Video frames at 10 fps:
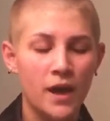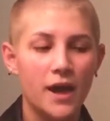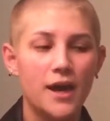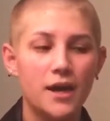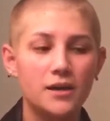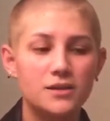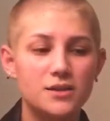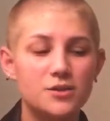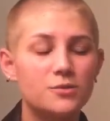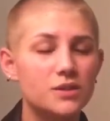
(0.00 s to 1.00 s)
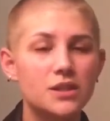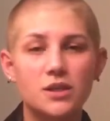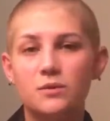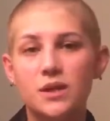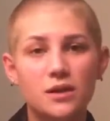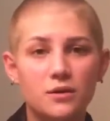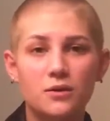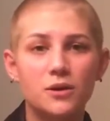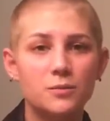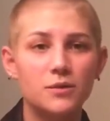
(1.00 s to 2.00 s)
and you really don't need a
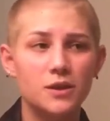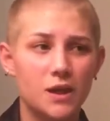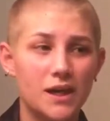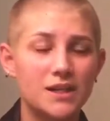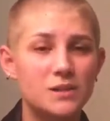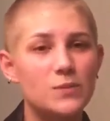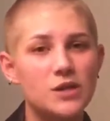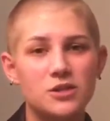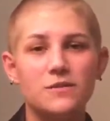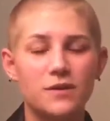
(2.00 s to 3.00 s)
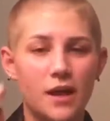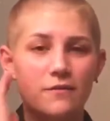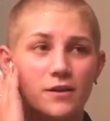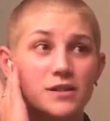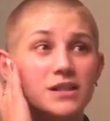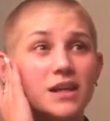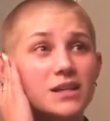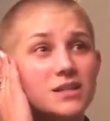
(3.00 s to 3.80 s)
whole lot, especially for that first cleanse.